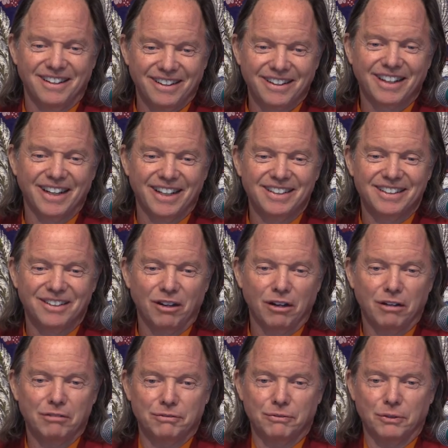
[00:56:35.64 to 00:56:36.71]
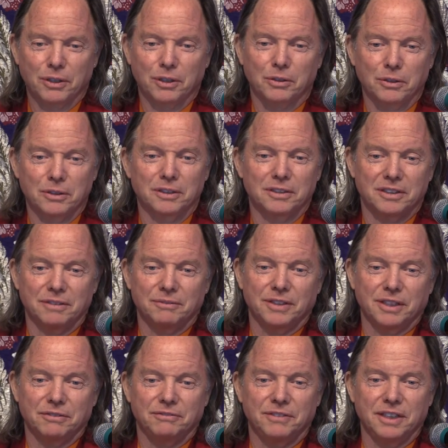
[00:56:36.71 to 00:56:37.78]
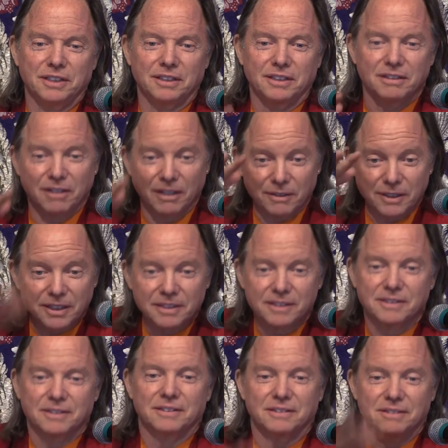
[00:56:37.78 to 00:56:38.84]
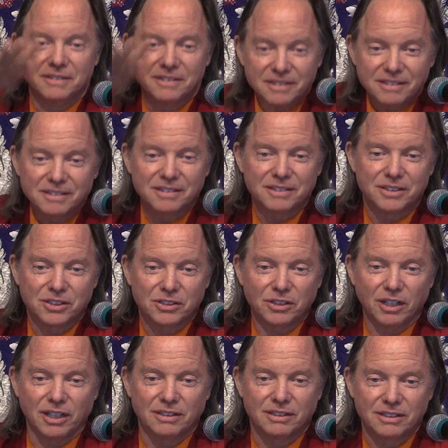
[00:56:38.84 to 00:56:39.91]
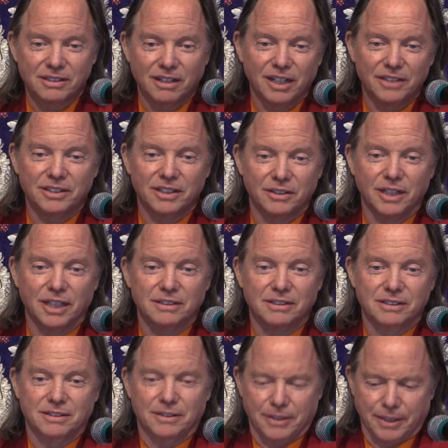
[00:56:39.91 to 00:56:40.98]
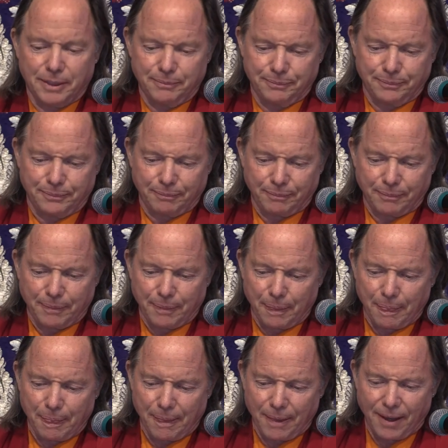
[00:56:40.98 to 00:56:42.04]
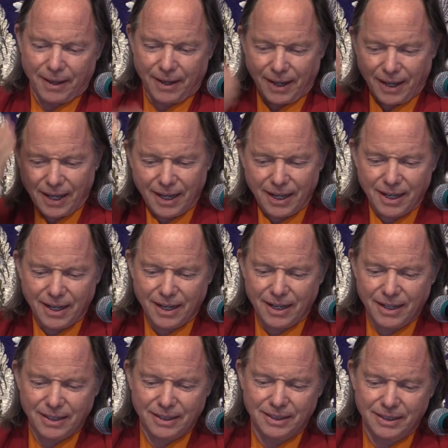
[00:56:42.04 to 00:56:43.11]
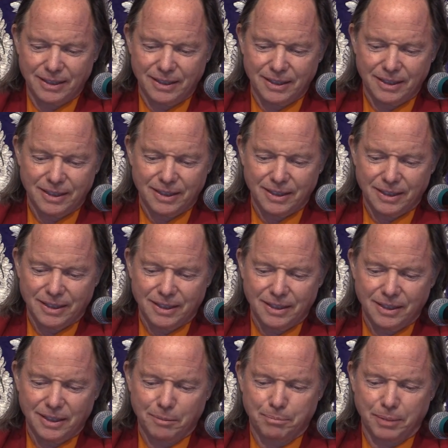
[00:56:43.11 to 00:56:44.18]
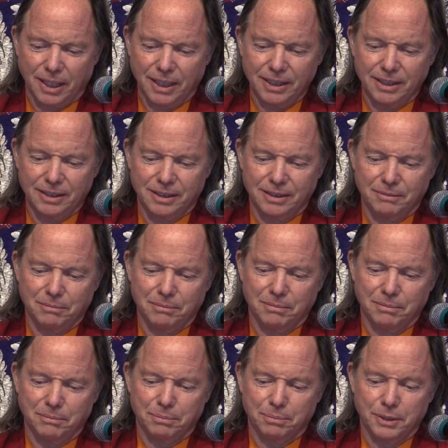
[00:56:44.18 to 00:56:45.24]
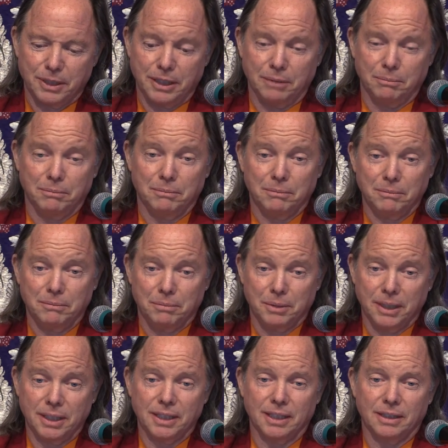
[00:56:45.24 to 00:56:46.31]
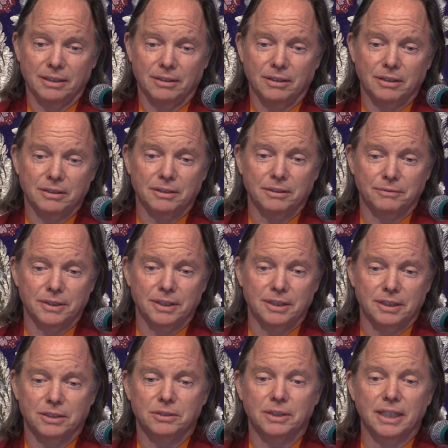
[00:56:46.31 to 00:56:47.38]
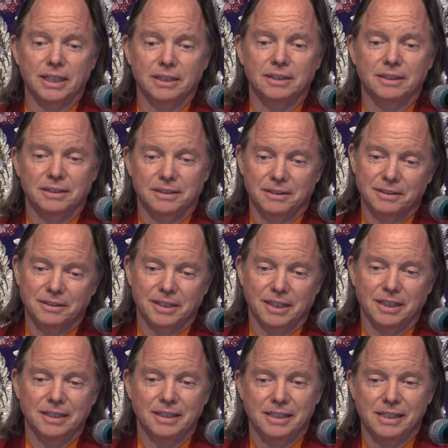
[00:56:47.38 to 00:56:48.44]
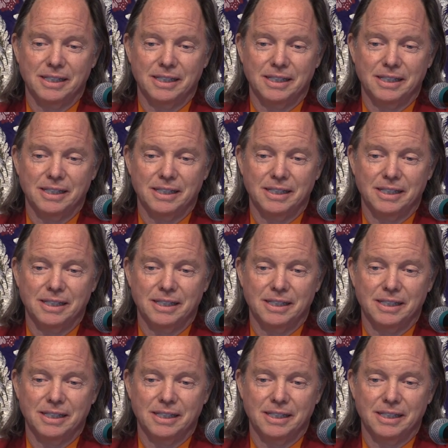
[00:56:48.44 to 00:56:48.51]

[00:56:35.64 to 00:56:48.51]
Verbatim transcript: Okay, all four corners of their feet are always strong on the ground. Okay, uh, their body is pretty big and also very straight. Okay.